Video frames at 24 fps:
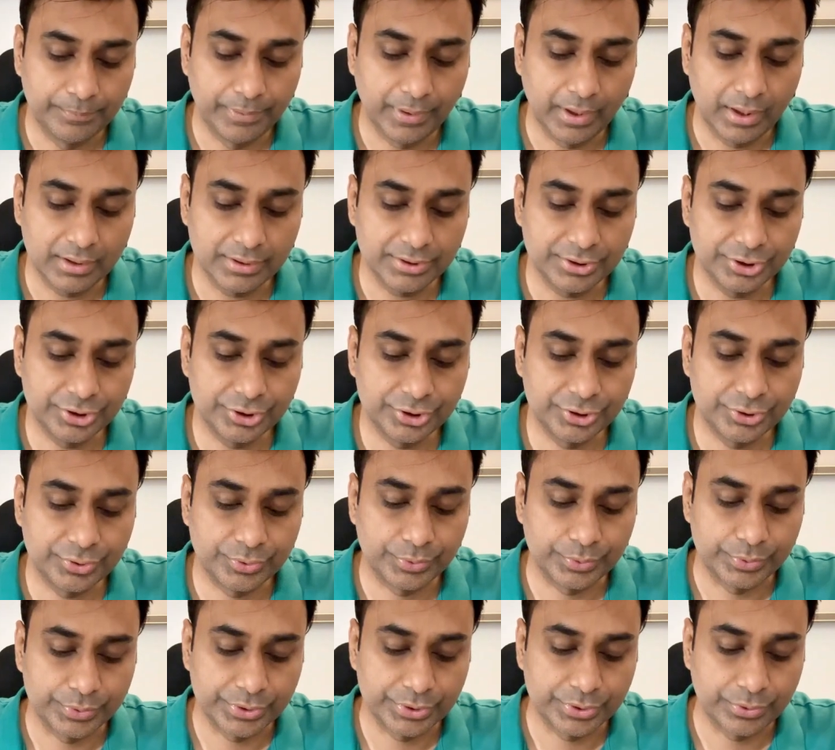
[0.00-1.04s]
plus
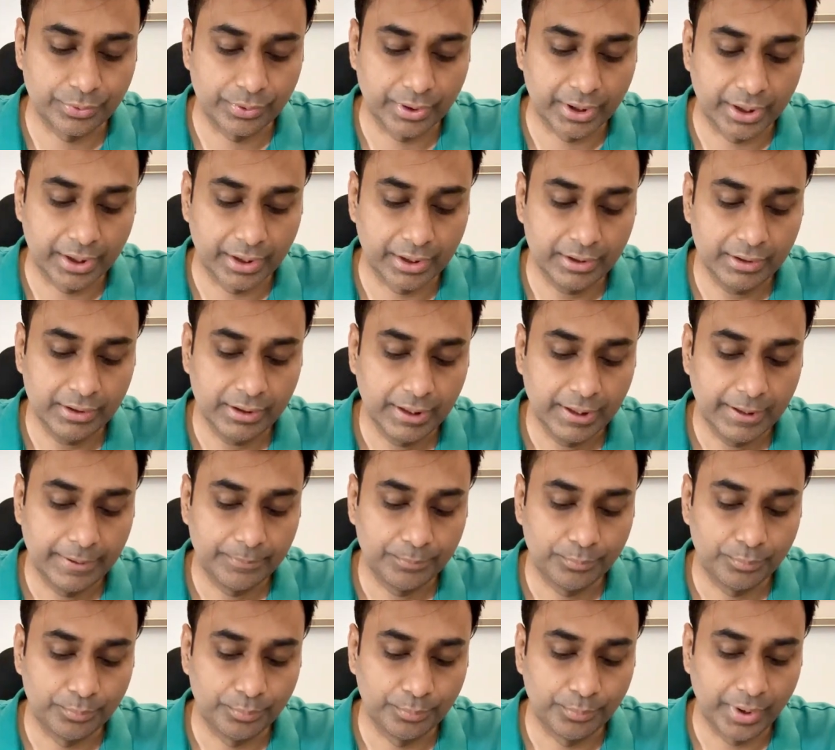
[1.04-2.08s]
2 square
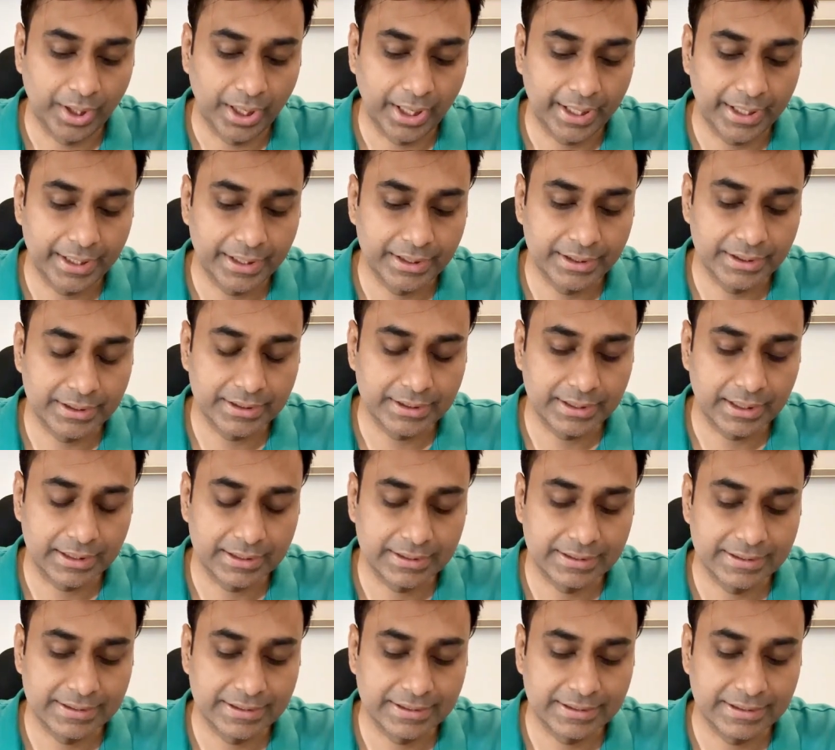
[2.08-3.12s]
minus
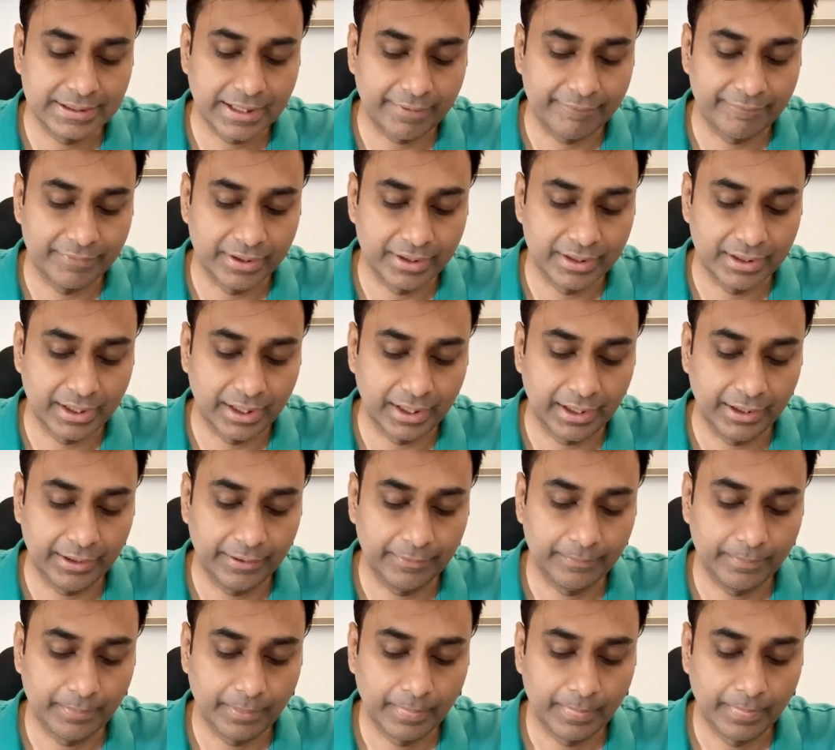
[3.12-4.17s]
17.
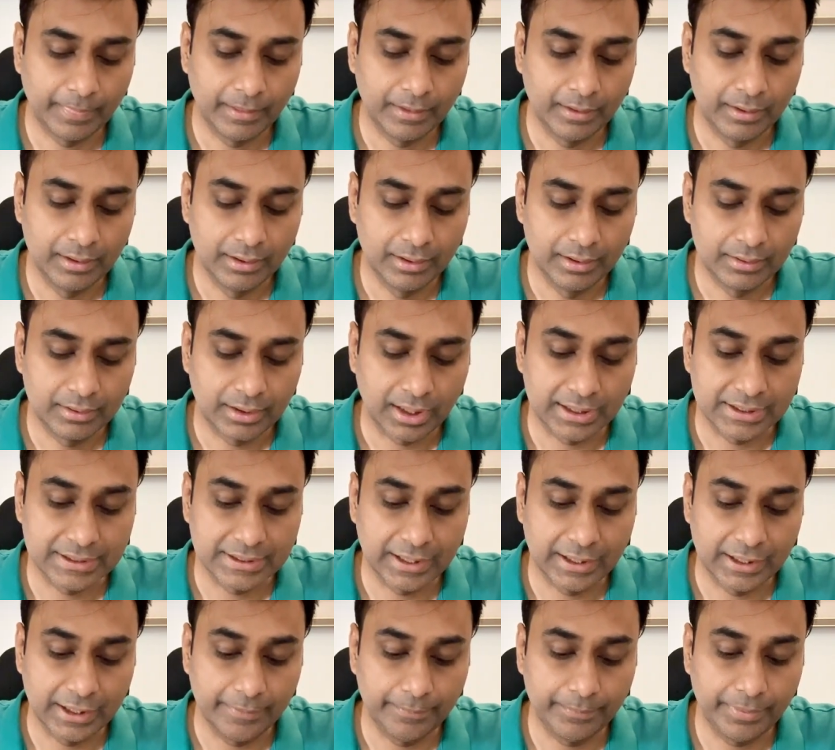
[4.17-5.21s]
That's
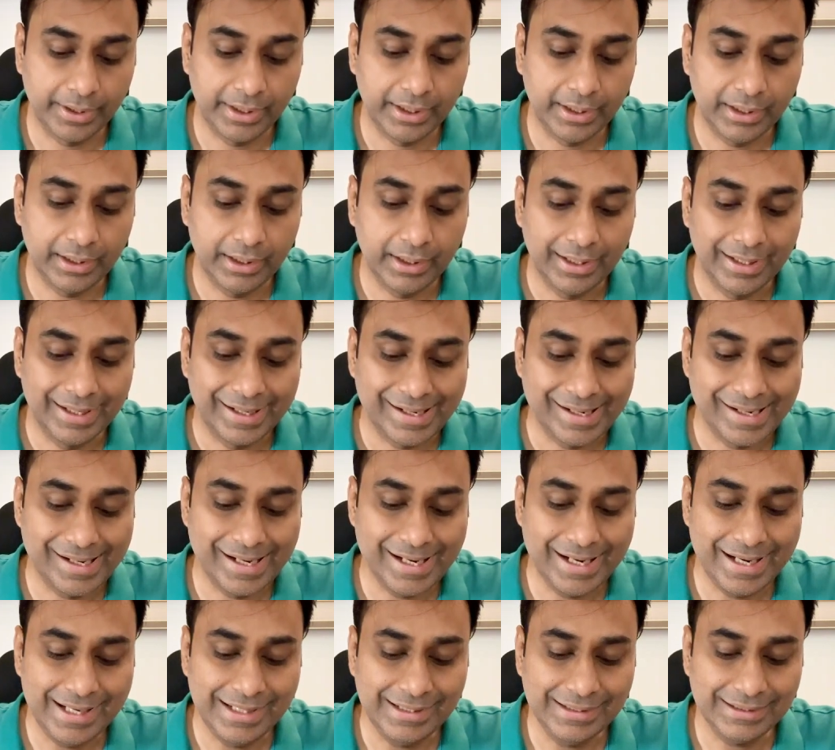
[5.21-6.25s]
going to be
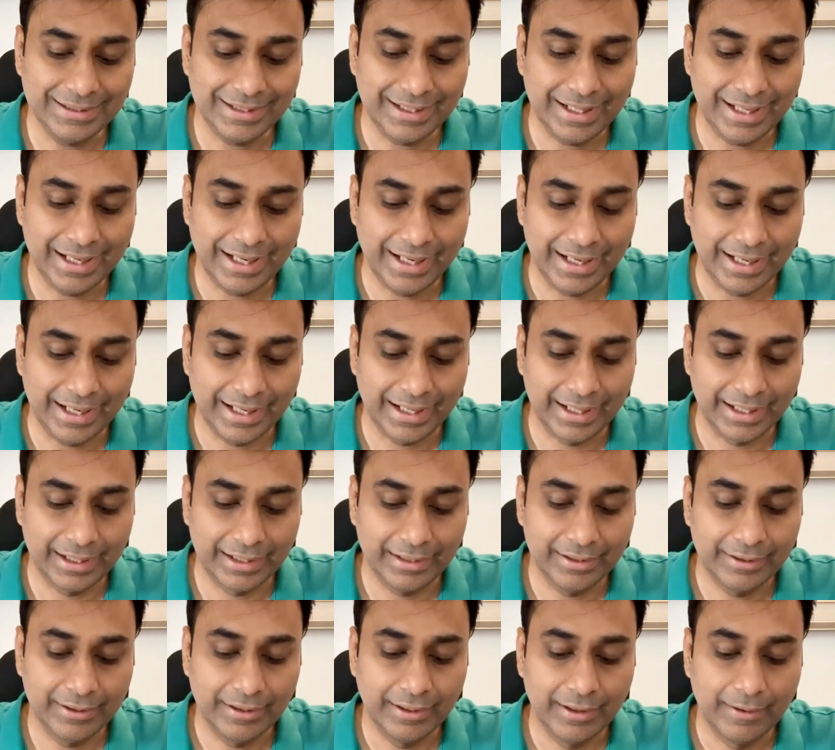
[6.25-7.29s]

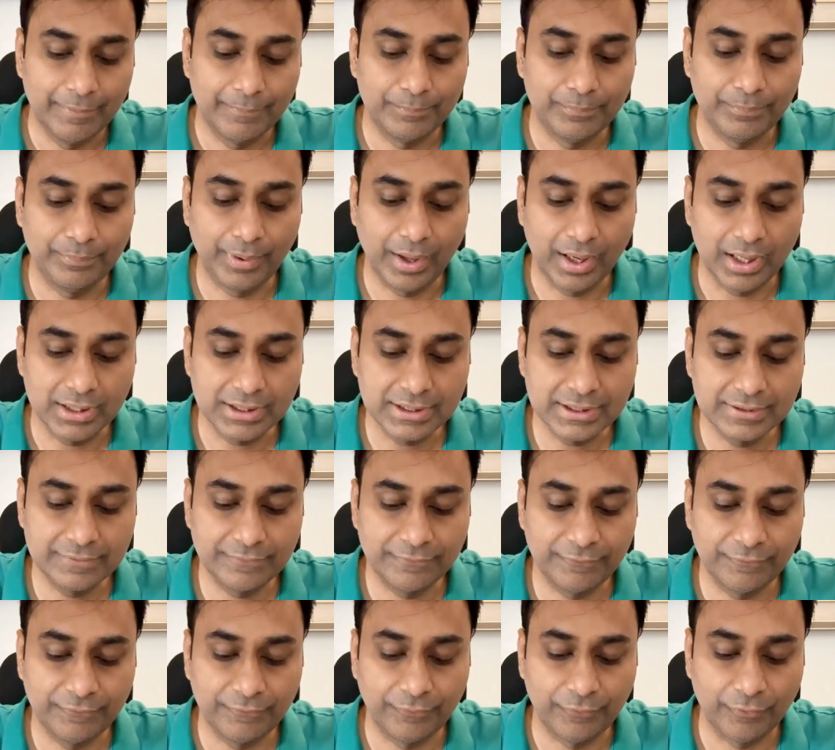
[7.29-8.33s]
8a plus
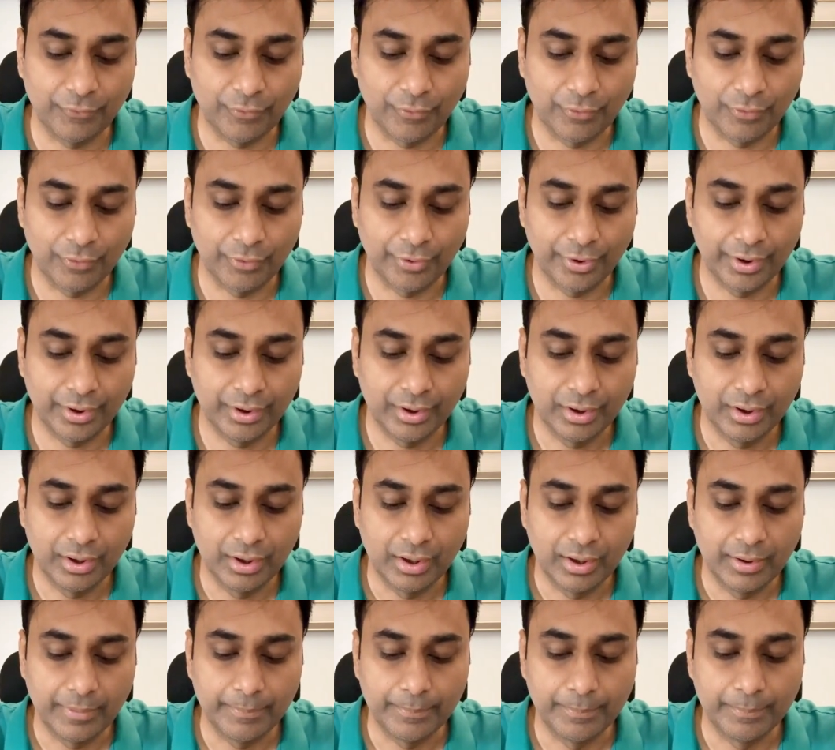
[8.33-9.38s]
4
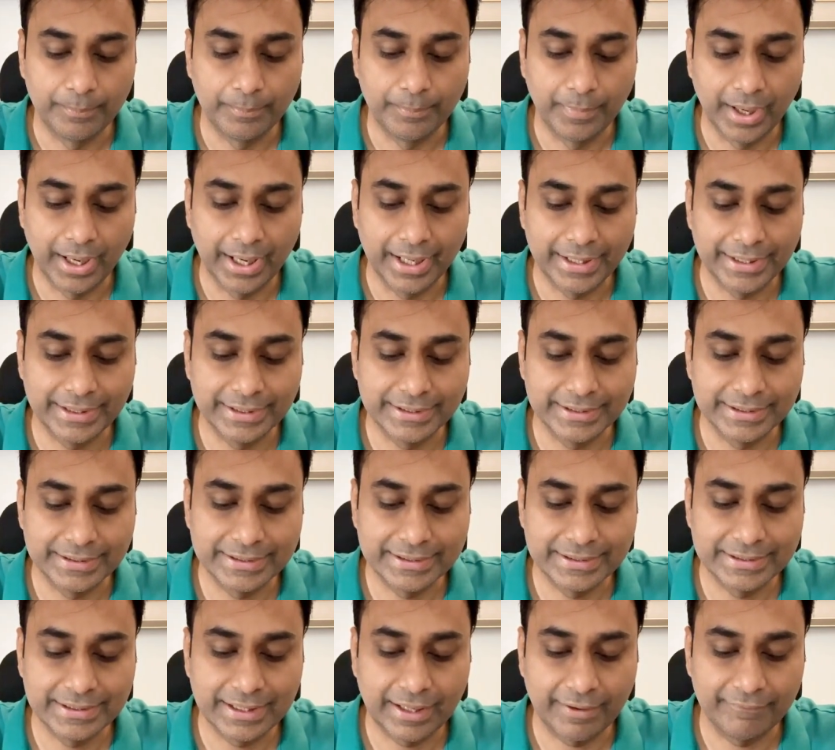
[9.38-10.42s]
minus
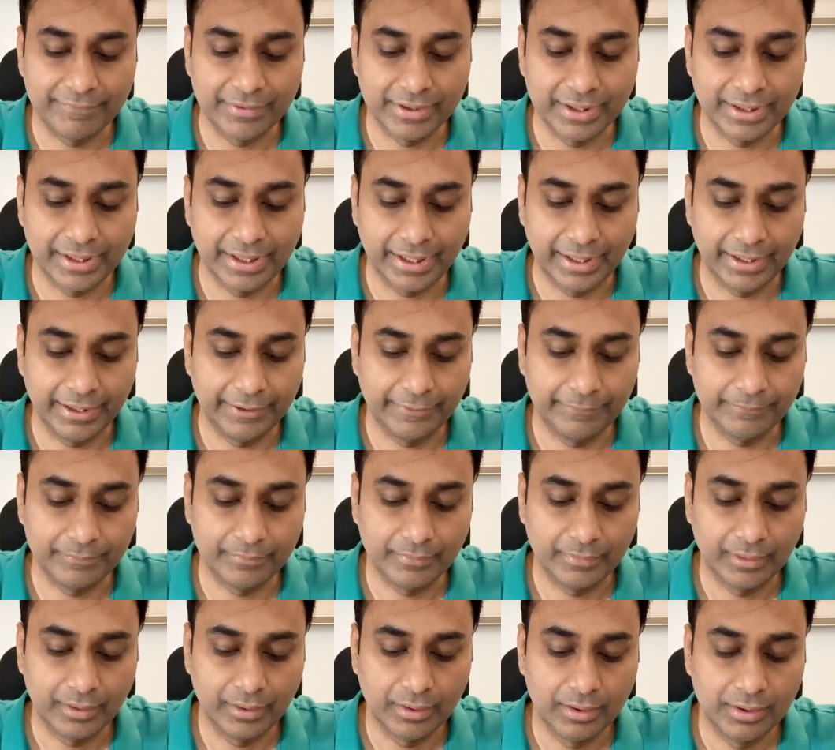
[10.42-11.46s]
17.
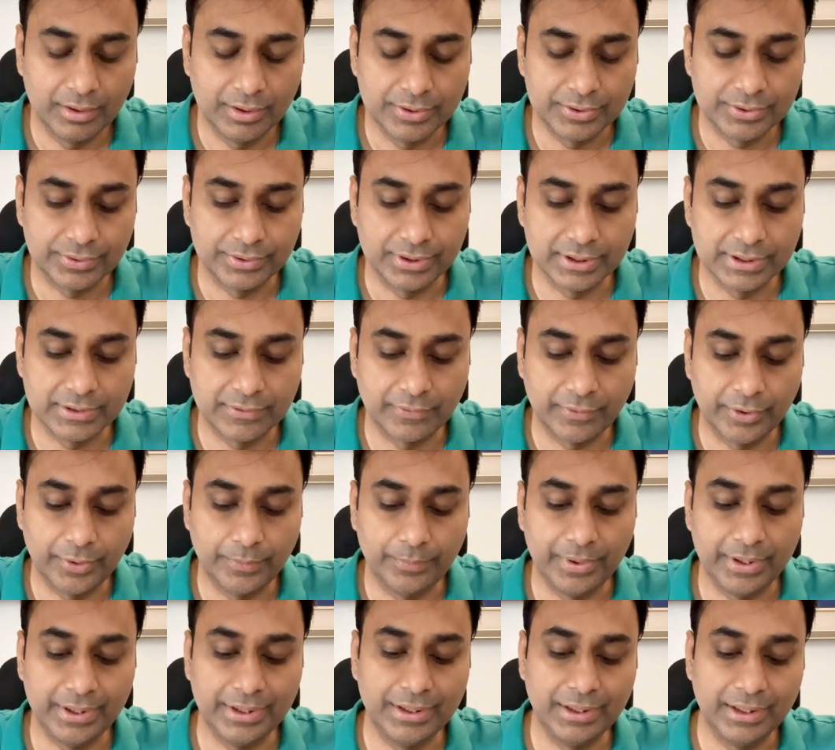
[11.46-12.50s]
So this is going to
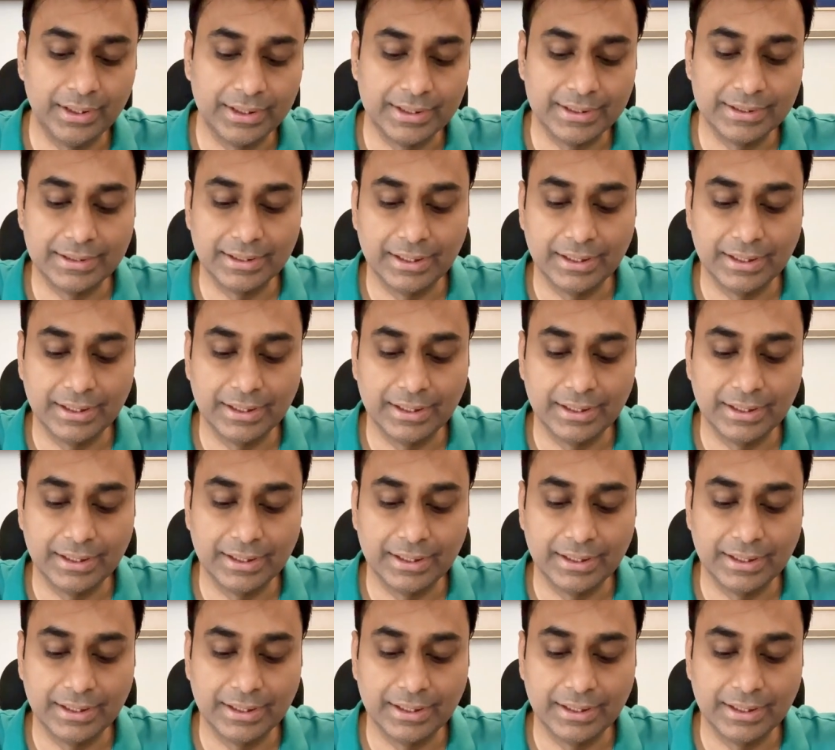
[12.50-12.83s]
be